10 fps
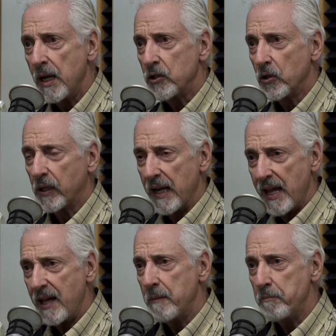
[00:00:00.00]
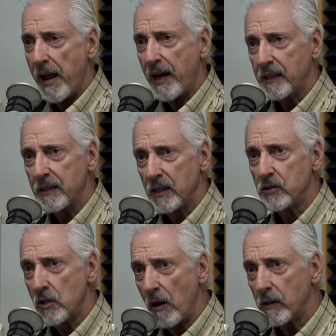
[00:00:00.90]
Mm-hmm. You're going to head back into
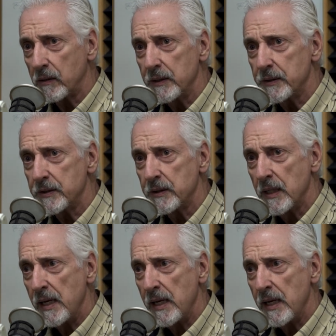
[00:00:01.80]
darkness